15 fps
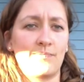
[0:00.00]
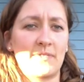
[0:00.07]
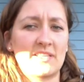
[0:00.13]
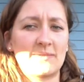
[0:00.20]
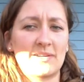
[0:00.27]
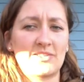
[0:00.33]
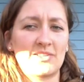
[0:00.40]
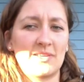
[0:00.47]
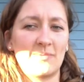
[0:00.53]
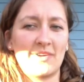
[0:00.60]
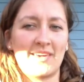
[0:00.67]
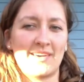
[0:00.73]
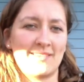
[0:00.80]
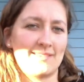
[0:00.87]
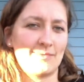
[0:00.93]
especially
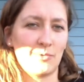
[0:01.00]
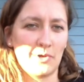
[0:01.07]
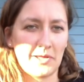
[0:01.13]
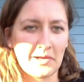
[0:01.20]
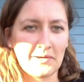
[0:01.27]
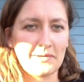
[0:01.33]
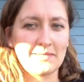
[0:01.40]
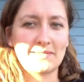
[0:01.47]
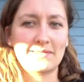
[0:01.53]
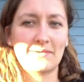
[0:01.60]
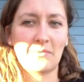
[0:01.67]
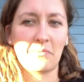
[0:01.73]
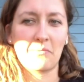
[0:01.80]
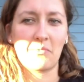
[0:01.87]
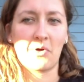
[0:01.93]
because millennials
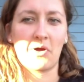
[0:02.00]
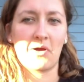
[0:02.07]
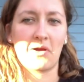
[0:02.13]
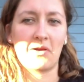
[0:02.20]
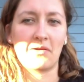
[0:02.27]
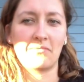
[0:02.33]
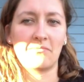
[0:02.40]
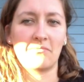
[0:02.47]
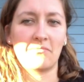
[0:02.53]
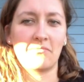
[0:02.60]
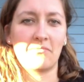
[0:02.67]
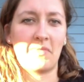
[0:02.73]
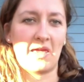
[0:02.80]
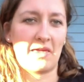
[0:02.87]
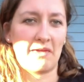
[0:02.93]
are
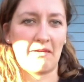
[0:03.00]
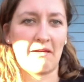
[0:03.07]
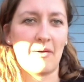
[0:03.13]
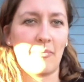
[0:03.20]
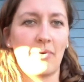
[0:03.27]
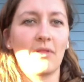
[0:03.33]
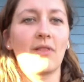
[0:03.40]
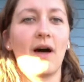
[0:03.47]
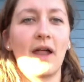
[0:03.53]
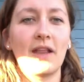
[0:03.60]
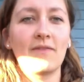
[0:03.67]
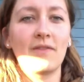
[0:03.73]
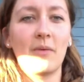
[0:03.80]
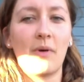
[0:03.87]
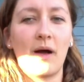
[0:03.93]
making up a lot
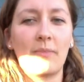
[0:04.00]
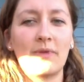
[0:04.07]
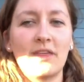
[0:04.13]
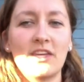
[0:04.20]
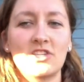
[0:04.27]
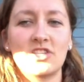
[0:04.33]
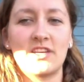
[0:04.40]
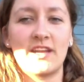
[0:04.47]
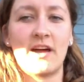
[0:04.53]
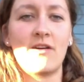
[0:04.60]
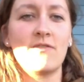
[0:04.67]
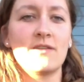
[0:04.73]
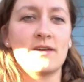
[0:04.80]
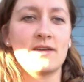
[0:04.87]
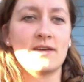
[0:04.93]
of the population now.